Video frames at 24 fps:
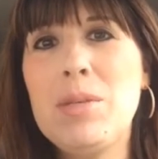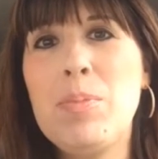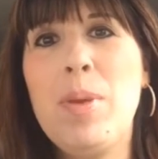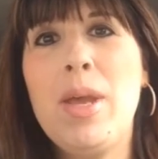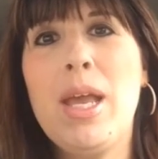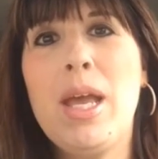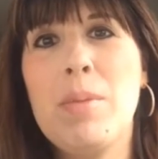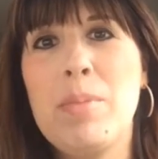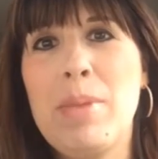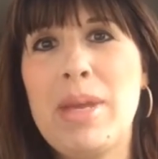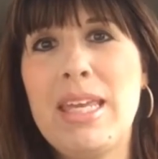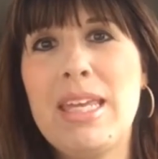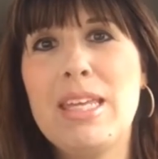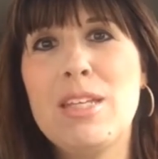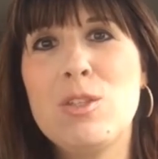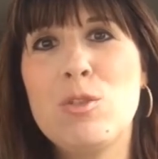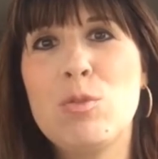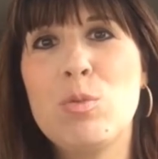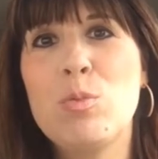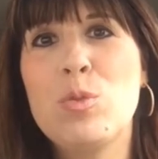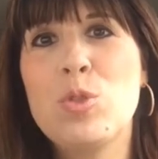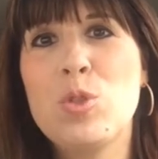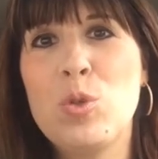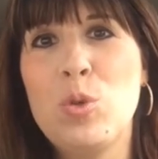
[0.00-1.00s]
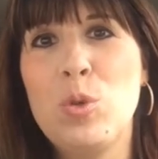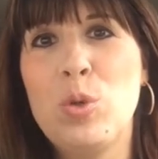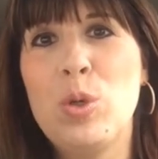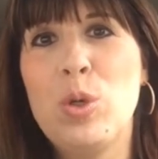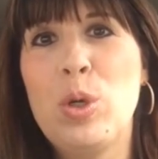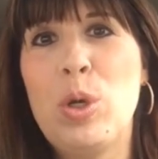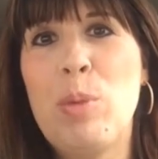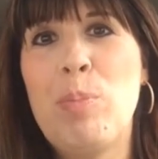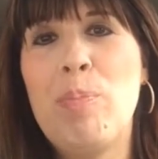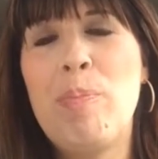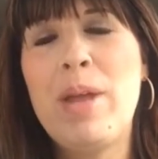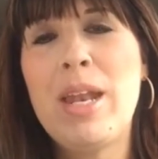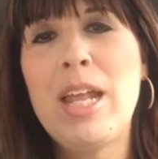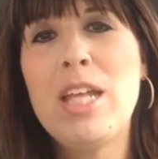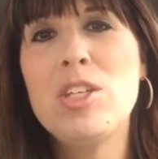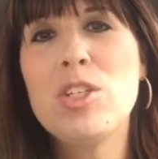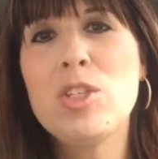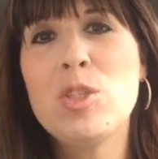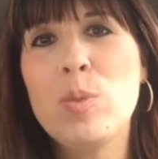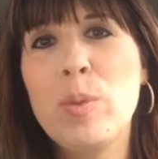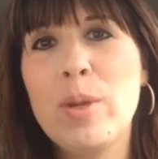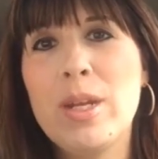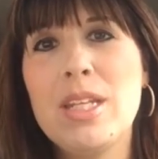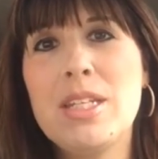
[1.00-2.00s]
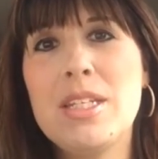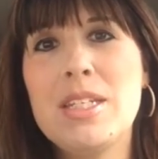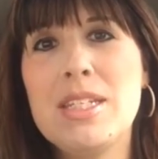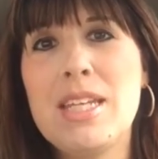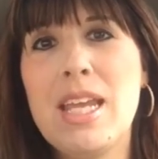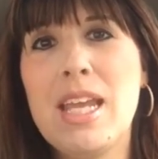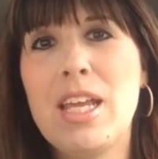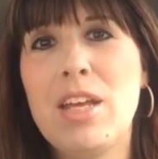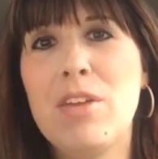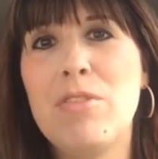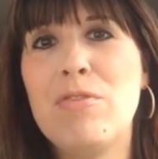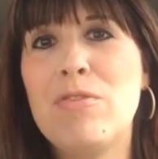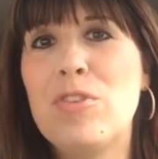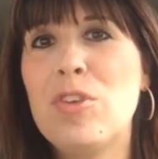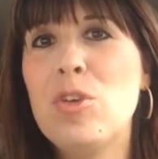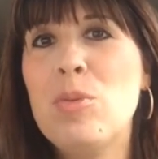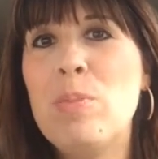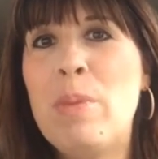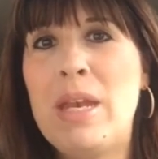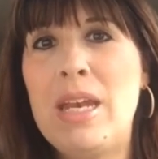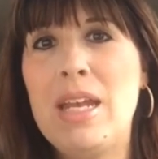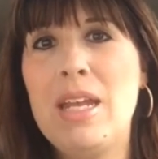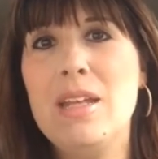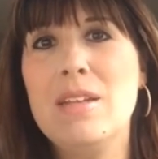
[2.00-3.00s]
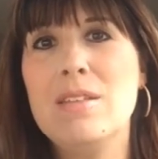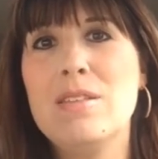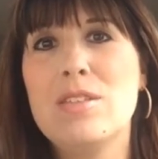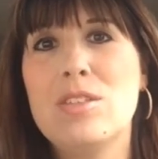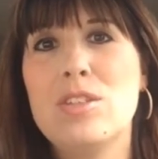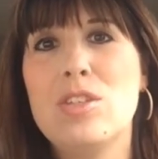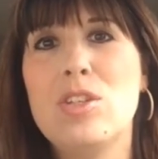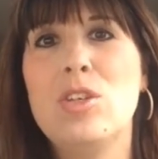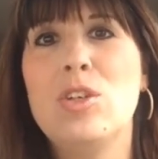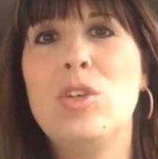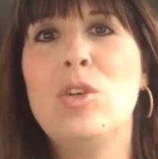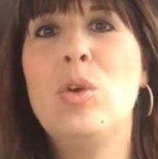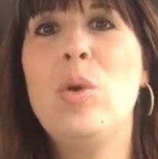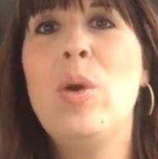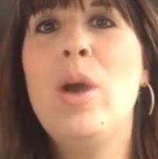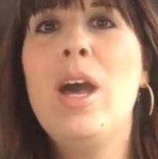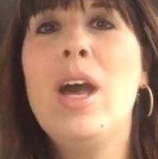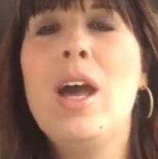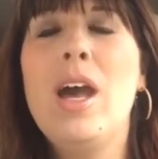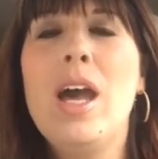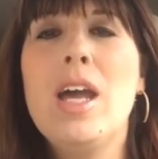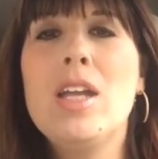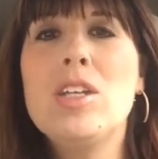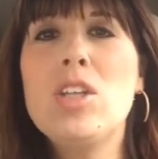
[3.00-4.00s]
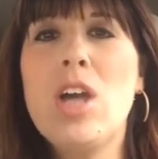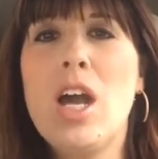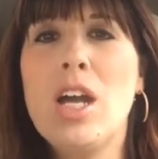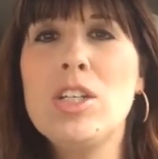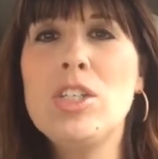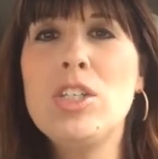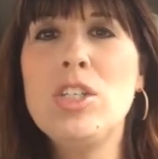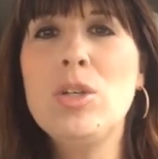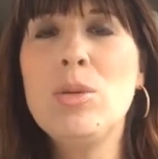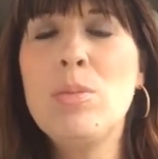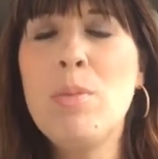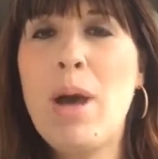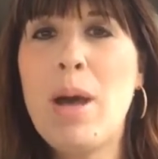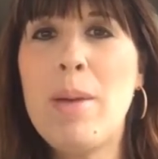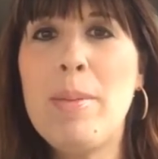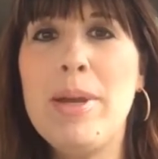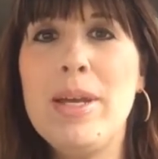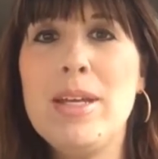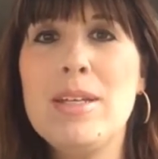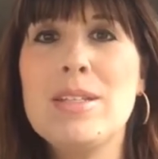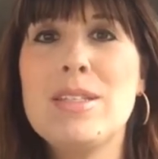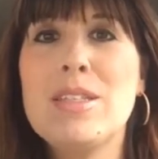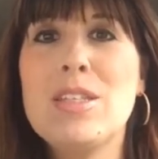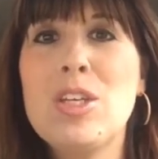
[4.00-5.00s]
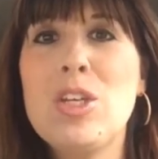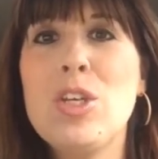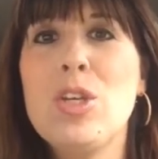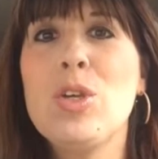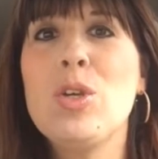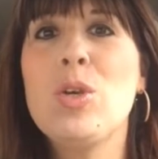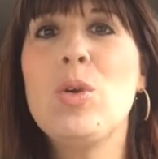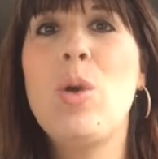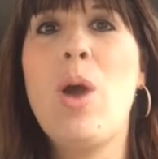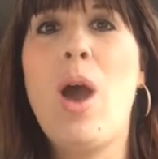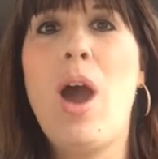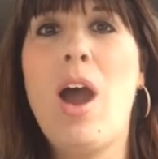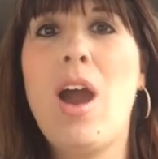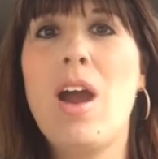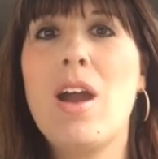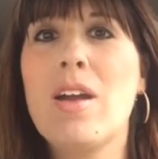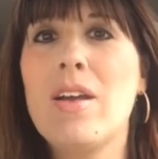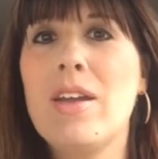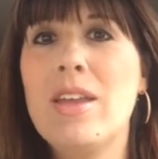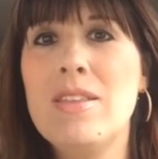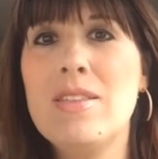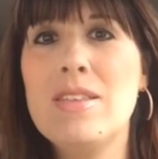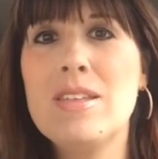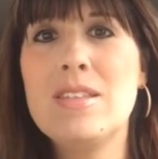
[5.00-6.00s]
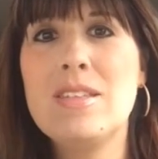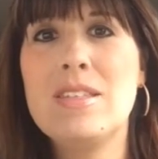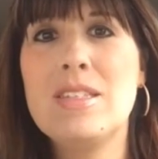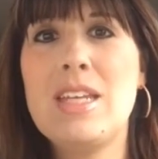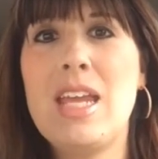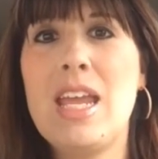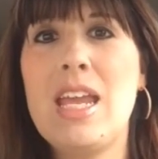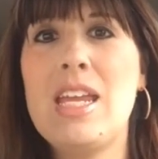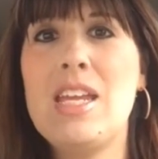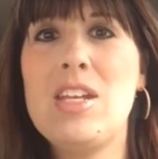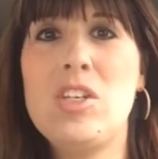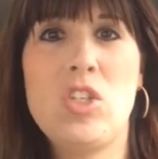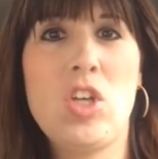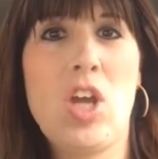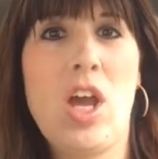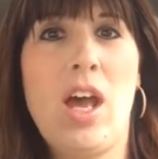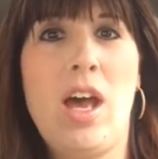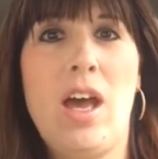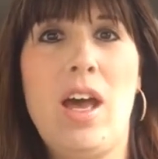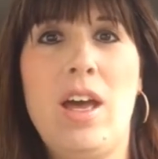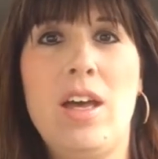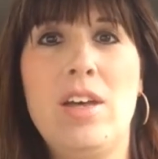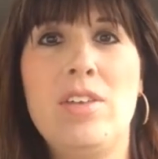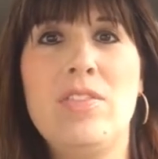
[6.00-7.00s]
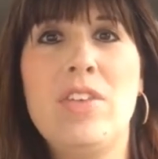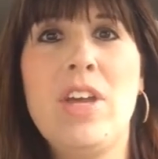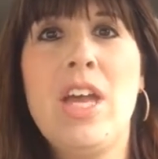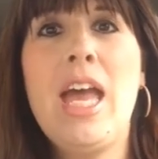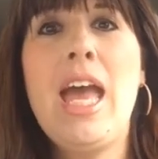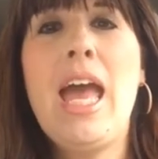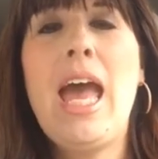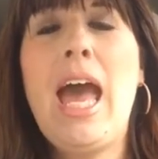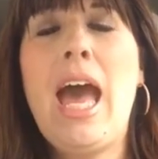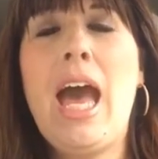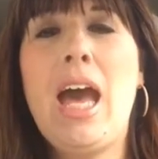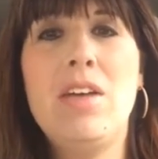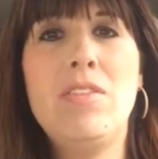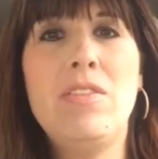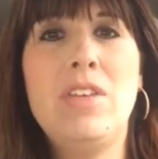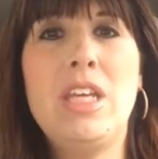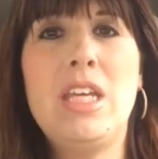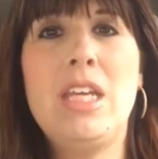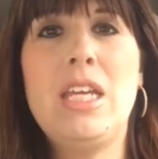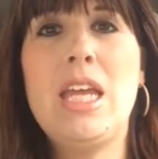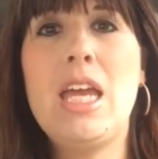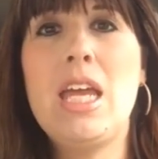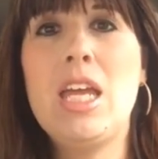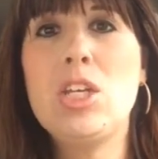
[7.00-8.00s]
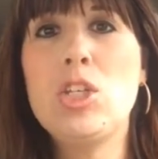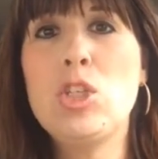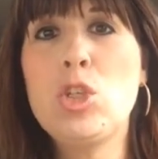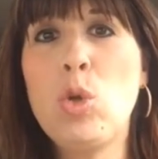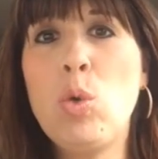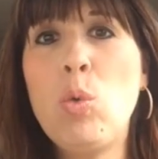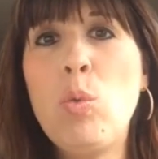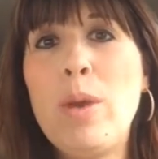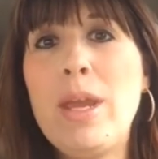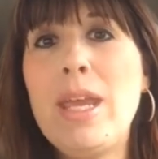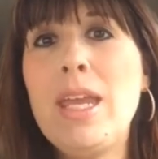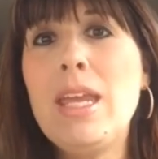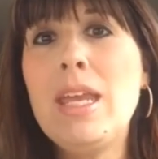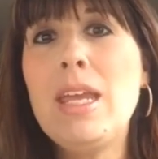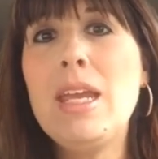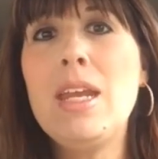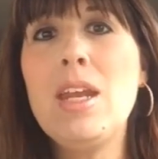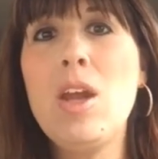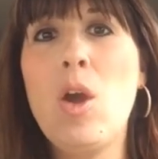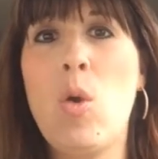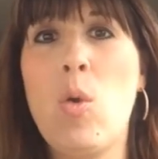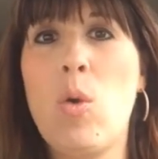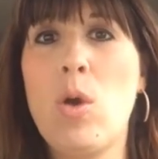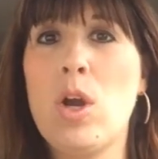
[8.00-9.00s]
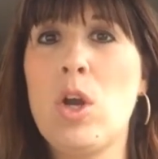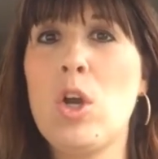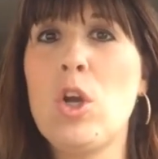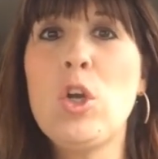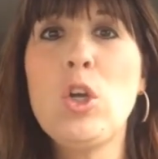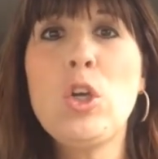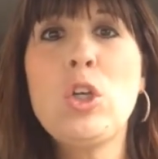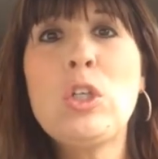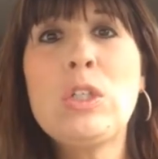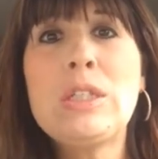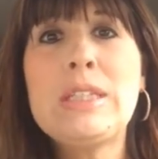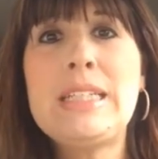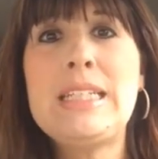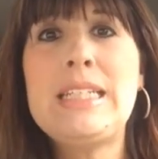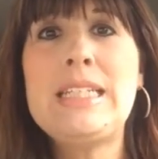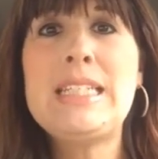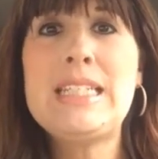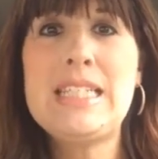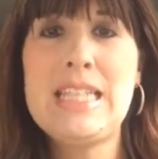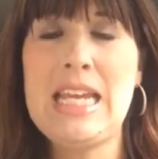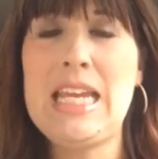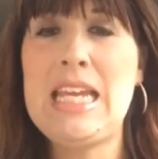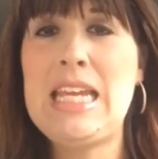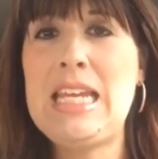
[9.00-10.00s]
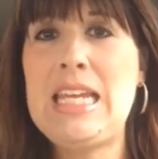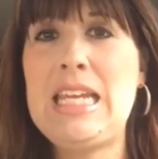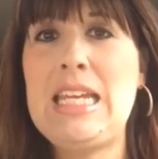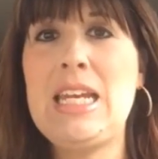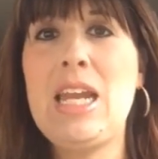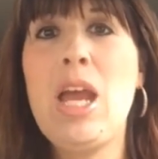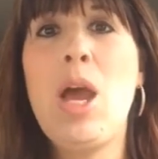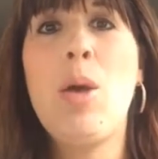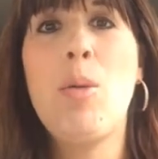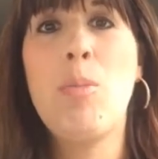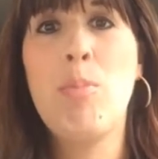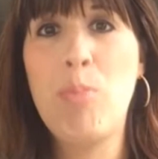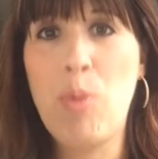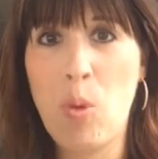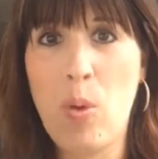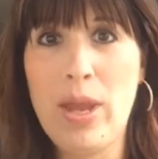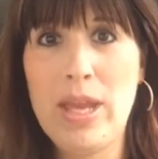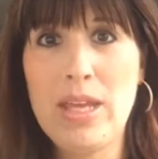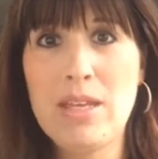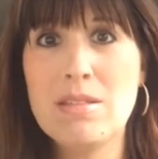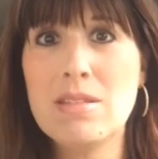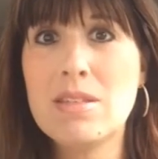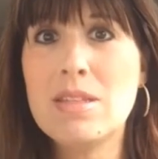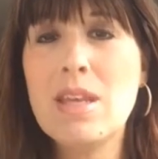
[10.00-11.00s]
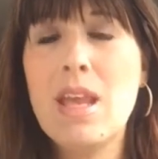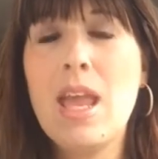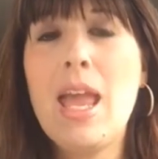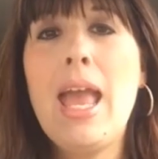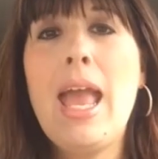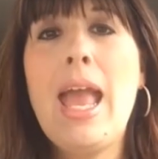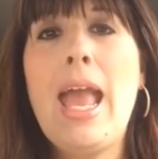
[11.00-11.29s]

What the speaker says: to pick up my kids from school, but I just wanted to take a few minutes to talk to you mamas who are in the stage of having tween or early teen boys.